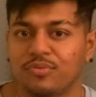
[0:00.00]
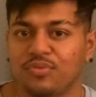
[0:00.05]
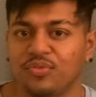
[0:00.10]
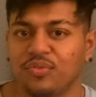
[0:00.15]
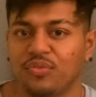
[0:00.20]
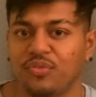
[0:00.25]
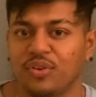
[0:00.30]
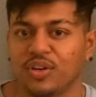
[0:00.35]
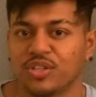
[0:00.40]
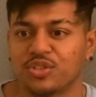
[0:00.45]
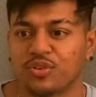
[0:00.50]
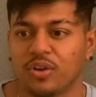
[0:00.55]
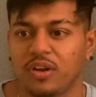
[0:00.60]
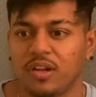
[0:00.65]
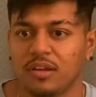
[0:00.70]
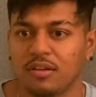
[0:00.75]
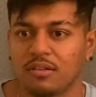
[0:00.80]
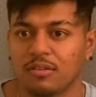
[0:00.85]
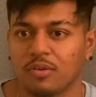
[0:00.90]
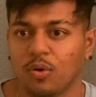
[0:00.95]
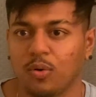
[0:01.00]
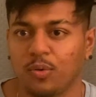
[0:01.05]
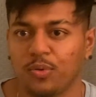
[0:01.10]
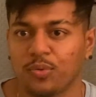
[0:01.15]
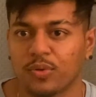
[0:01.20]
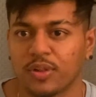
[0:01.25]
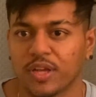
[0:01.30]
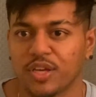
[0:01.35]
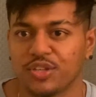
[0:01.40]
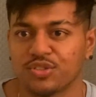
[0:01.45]
frustrating old
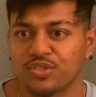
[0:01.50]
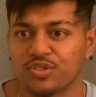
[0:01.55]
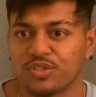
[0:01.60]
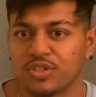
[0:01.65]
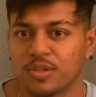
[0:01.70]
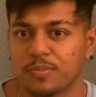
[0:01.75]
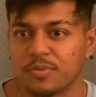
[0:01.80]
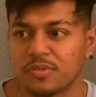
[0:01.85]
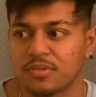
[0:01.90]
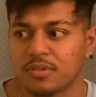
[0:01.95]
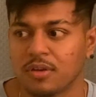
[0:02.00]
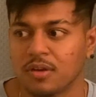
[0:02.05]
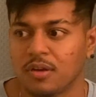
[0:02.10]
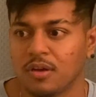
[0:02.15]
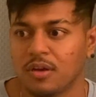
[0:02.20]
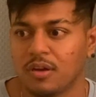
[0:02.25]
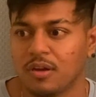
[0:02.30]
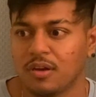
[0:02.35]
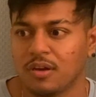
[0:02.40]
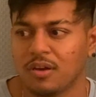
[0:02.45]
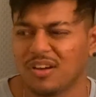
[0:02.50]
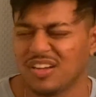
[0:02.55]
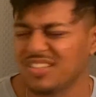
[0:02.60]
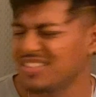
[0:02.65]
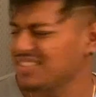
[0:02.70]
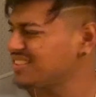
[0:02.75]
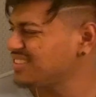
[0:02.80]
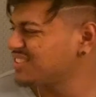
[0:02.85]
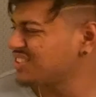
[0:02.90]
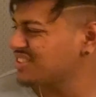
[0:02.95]
relationships, but
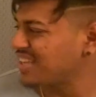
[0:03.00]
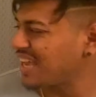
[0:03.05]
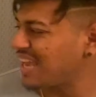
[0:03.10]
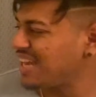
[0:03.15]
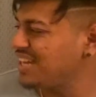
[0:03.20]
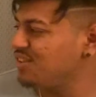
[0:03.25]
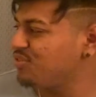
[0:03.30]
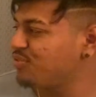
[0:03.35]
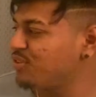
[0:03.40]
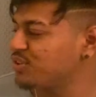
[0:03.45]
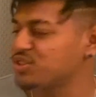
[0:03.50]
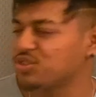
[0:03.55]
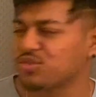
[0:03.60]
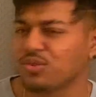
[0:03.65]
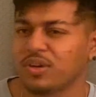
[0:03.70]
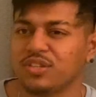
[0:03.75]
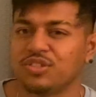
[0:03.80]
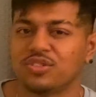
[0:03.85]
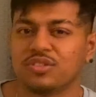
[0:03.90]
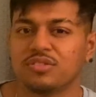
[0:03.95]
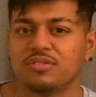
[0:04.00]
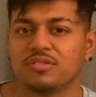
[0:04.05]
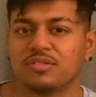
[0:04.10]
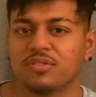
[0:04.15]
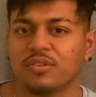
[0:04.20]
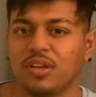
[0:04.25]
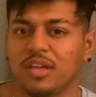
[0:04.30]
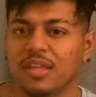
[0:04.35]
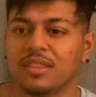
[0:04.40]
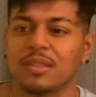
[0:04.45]
just any frustrations
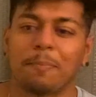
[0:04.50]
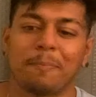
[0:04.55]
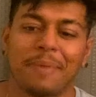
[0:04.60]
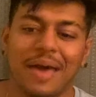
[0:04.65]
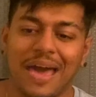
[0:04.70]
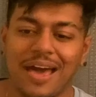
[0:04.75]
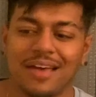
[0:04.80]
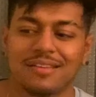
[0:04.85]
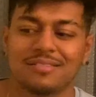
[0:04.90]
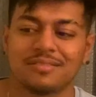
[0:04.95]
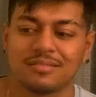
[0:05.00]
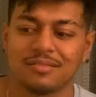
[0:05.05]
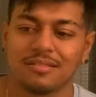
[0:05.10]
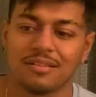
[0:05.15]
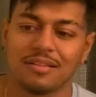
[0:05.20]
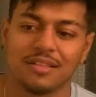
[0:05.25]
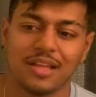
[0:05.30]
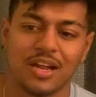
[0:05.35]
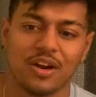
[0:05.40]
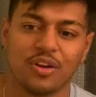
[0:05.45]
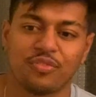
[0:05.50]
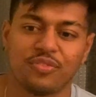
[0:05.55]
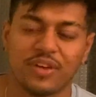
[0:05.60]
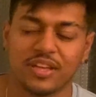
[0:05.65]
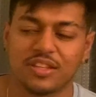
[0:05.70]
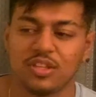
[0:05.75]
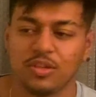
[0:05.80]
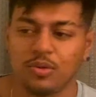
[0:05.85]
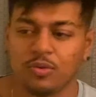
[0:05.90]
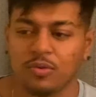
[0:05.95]
in the past that are
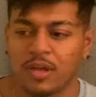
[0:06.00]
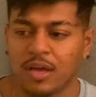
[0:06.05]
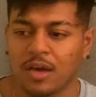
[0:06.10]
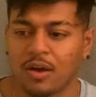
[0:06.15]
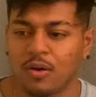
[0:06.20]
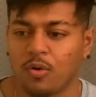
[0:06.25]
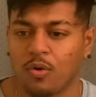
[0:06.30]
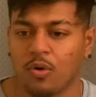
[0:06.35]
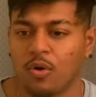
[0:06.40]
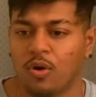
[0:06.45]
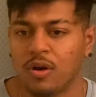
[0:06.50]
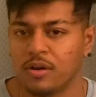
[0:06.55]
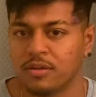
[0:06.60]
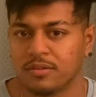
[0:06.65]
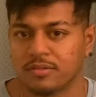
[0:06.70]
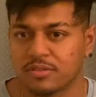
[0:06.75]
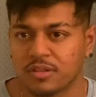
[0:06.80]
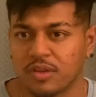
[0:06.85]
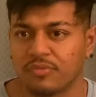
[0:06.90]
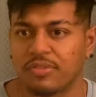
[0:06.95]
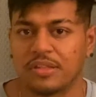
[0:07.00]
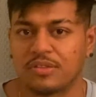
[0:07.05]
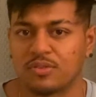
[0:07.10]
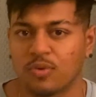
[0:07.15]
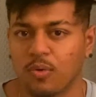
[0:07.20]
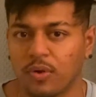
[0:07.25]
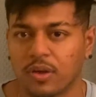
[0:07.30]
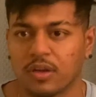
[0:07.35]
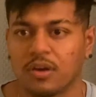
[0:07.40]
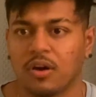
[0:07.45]
affecting you now, or stuff that's
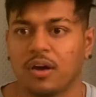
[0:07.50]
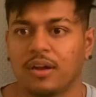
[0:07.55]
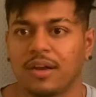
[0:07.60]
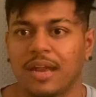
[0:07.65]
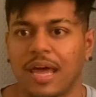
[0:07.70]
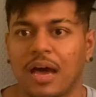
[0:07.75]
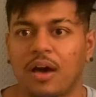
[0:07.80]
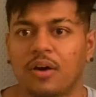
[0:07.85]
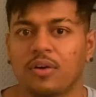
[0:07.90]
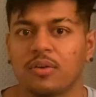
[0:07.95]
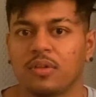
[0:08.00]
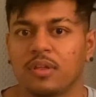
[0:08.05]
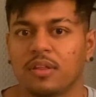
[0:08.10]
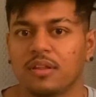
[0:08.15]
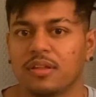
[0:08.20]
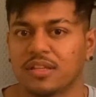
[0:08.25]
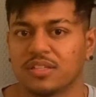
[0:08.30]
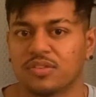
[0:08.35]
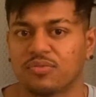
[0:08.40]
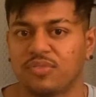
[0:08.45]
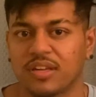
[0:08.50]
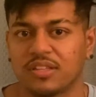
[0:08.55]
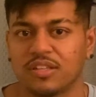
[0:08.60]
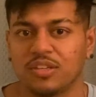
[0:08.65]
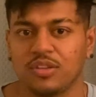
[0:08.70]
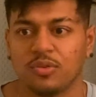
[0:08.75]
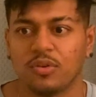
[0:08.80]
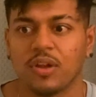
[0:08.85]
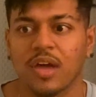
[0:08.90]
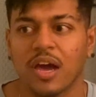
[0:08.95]
going on now that's affecting
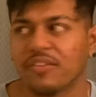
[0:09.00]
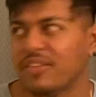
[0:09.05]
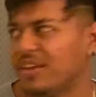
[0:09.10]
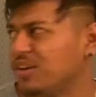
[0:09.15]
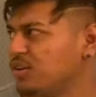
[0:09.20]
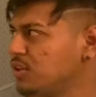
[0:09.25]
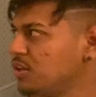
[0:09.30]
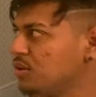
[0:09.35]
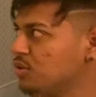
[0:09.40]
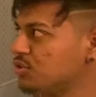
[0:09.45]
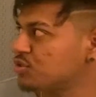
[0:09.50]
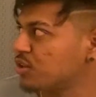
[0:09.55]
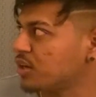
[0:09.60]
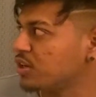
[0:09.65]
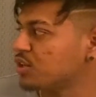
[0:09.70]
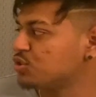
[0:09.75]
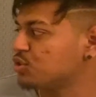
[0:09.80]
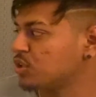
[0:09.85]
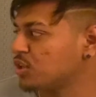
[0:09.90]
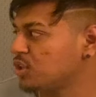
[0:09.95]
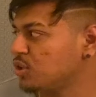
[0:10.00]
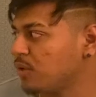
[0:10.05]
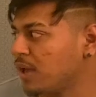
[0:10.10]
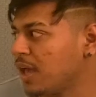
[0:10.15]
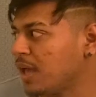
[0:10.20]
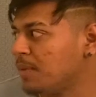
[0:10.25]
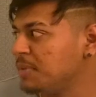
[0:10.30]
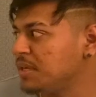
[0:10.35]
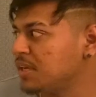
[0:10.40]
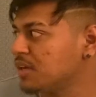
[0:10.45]
you now, that your ego is trying to trick you.
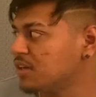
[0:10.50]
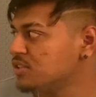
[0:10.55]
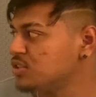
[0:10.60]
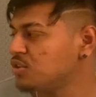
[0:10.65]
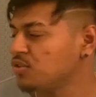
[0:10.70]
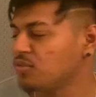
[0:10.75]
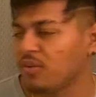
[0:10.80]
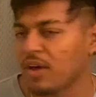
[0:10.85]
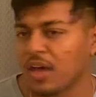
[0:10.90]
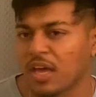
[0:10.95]
Hey, because you